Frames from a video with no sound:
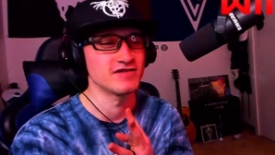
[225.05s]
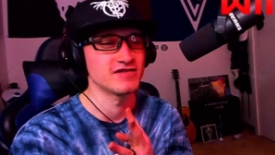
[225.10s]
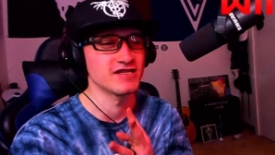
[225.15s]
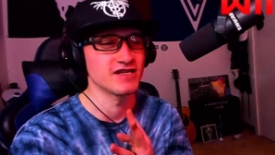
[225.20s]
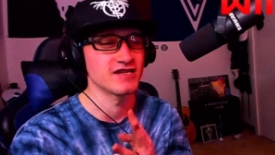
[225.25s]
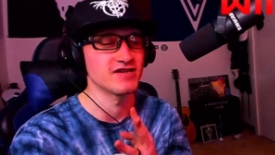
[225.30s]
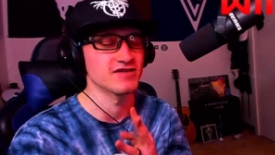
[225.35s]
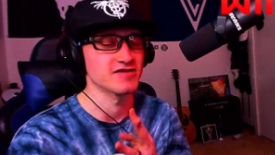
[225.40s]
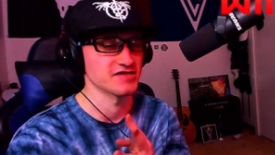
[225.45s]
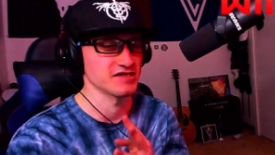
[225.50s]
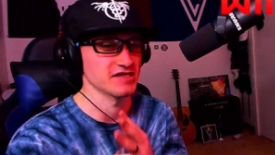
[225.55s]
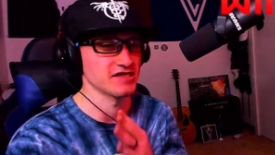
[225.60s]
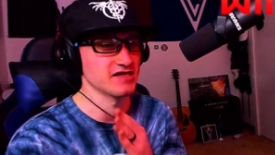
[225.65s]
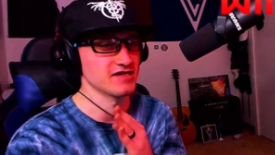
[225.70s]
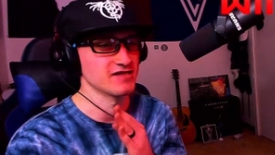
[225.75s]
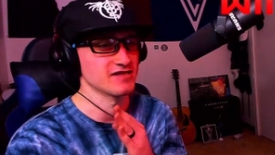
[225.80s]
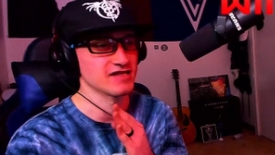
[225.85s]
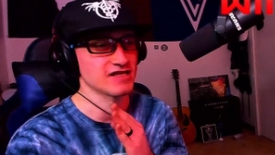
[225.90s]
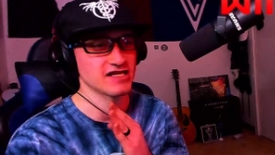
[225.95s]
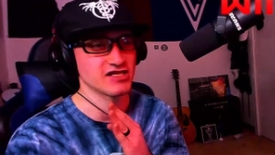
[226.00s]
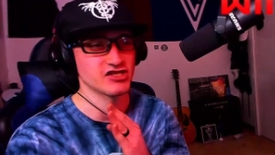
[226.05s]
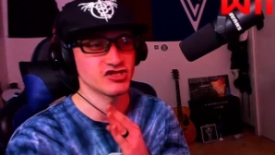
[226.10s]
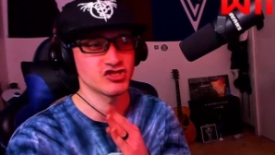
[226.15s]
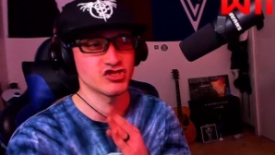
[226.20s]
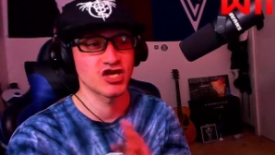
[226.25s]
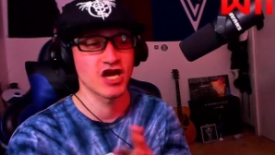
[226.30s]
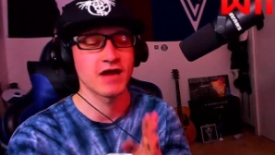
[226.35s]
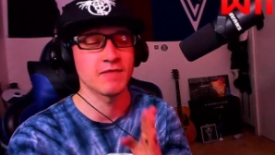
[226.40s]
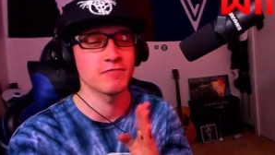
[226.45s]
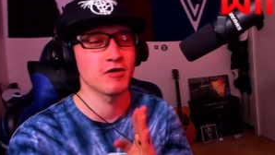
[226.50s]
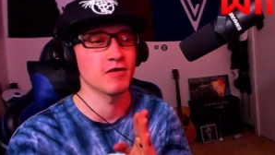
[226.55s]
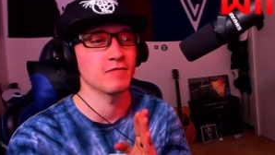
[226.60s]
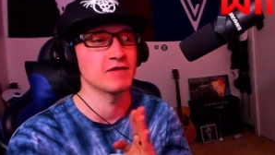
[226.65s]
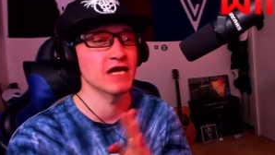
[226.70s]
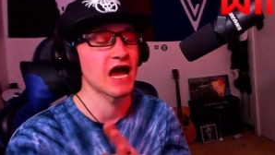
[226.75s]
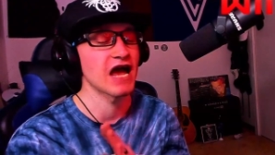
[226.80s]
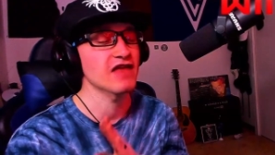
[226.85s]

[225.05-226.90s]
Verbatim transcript: Seriously. Like, shame on me.